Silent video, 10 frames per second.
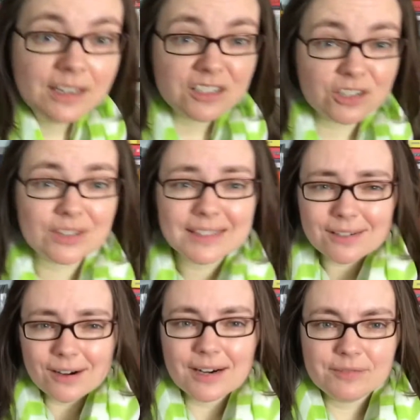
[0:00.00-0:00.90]
So the
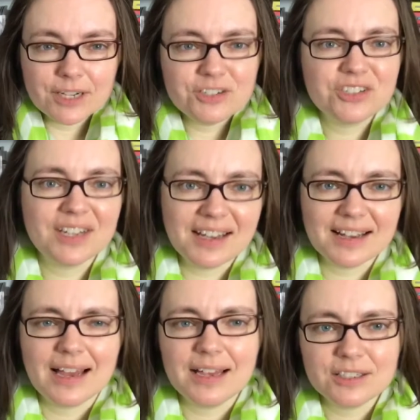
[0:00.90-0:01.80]
Literary Adventures tag
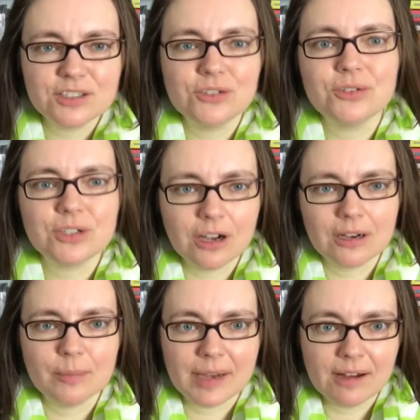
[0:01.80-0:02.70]
asks you to talk
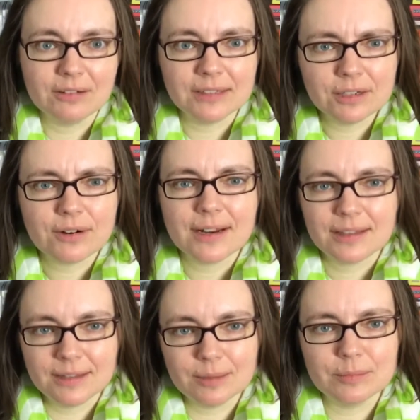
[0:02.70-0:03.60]
about
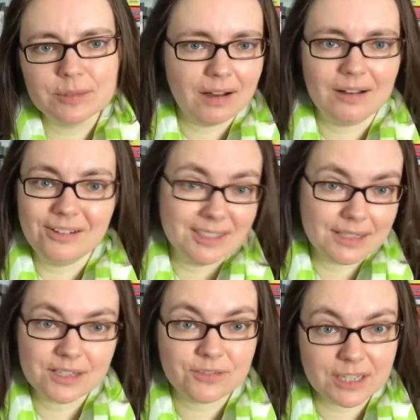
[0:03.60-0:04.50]
literary-themed
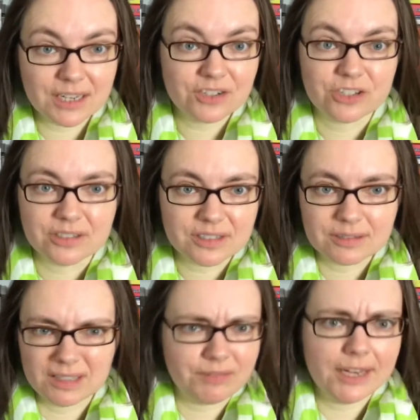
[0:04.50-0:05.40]
holidays, vacations,
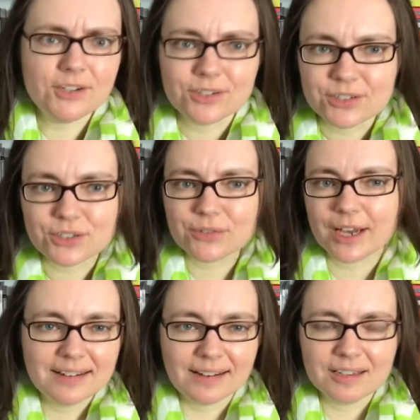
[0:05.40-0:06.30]
adventures you've had.
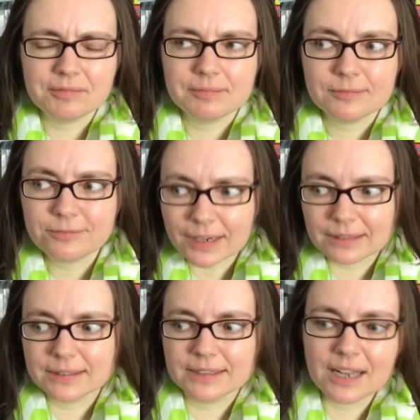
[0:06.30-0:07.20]
And
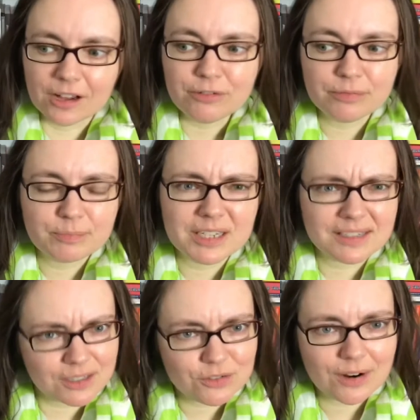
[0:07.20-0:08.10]
funnily enough, because I
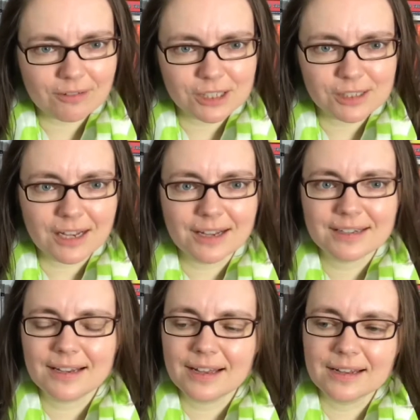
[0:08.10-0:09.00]
do travel a lot
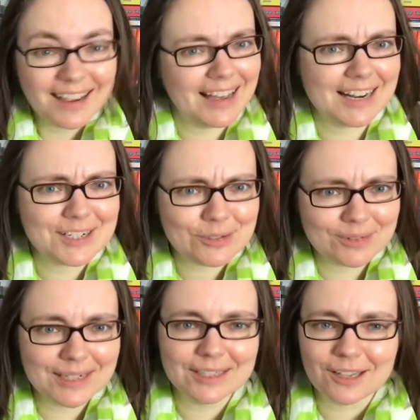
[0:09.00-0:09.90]
and I do
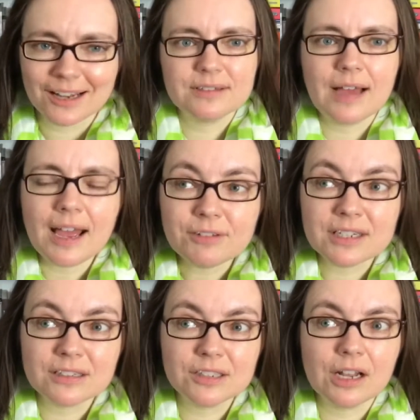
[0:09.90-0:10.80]
read a lot, I haven't done
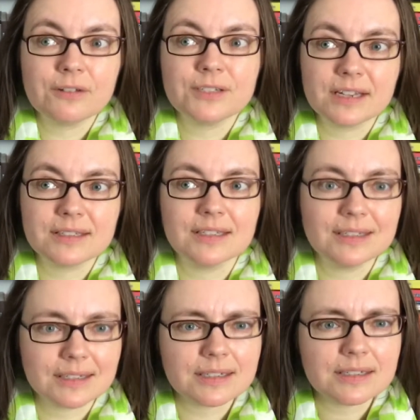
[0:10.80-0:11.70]
a lot of sightseeing
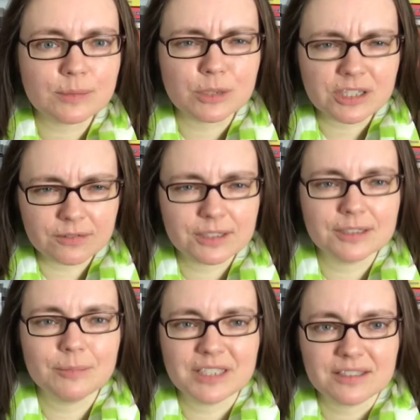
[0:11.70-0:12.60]
that is specifically
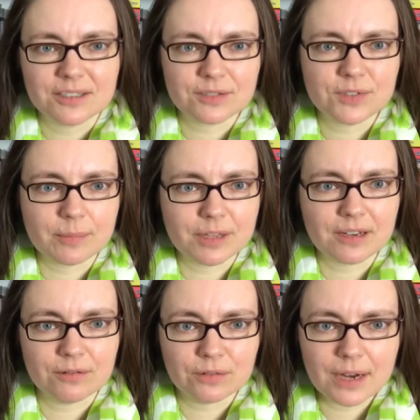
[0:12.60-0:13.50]
because of something
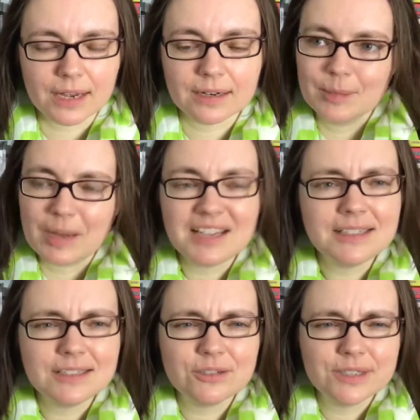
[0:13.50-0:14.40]
I've read. I
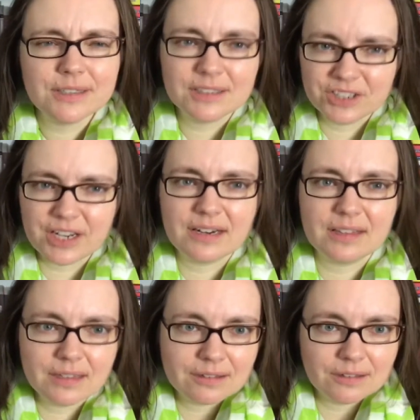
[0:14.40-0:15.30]
did do the cliched, I
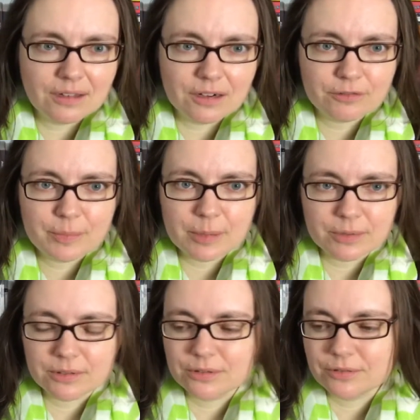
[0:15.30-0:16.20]
think a lot of
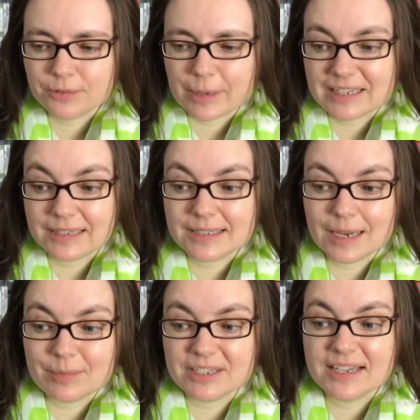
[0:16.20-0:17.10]
people who have spent any
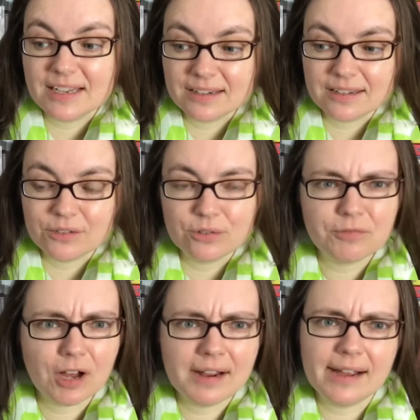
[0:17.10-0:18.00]
time in Canada who have
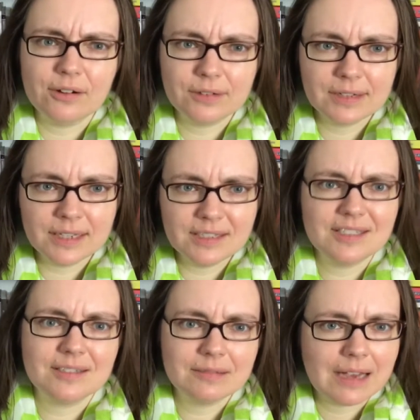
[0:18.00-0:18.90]
gone out
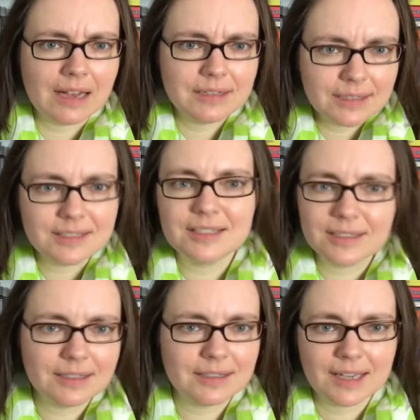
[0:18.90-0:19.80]
east. I did see
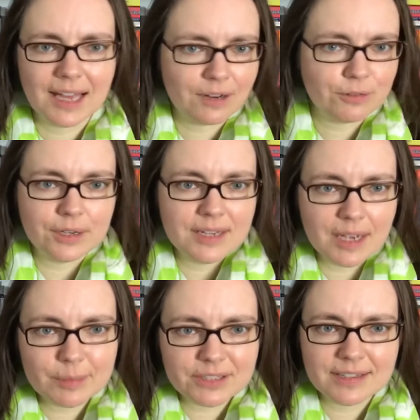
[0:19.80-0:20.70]
the Anne of Green
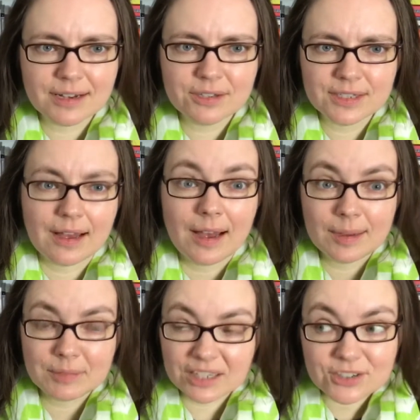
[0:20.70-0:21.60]
Gables house. I'm
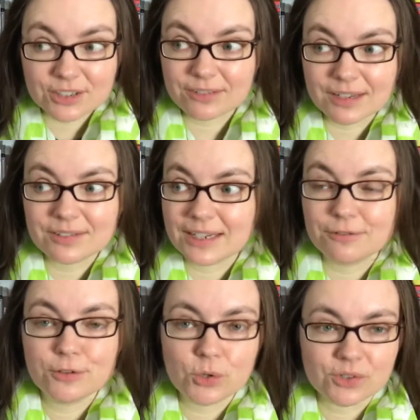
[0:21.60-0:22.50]
not sure if I even have
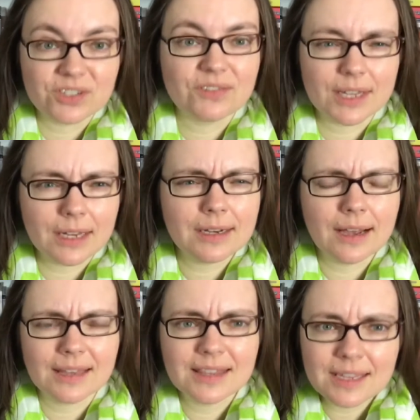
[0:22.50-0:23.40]
photos of that. I
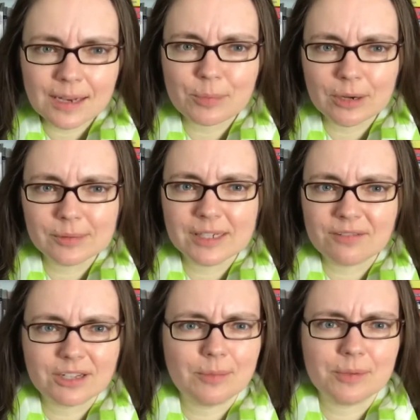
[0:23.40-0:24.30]
think I probably have a
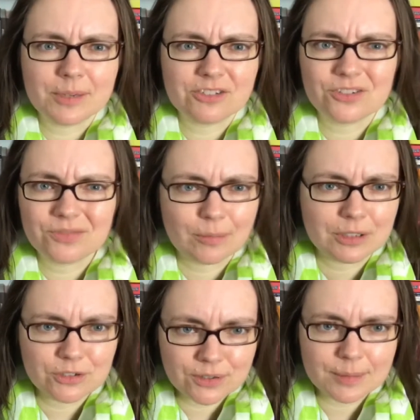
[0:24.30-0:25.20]
couple of pictures from the
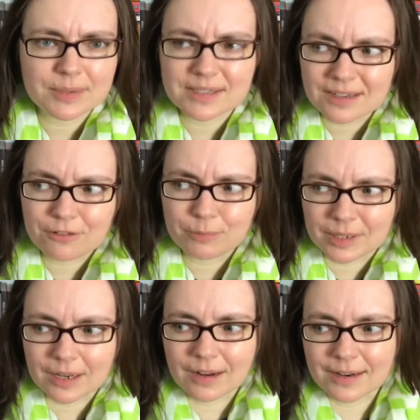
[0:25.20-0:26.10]
trip itself, but
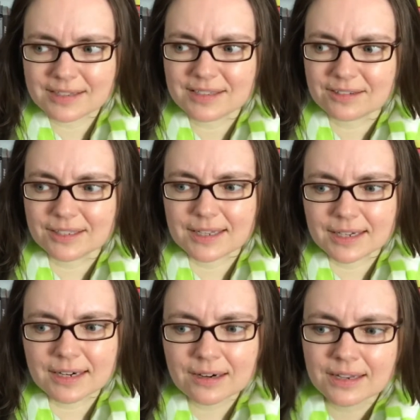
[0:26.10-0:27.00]
not necessarily there.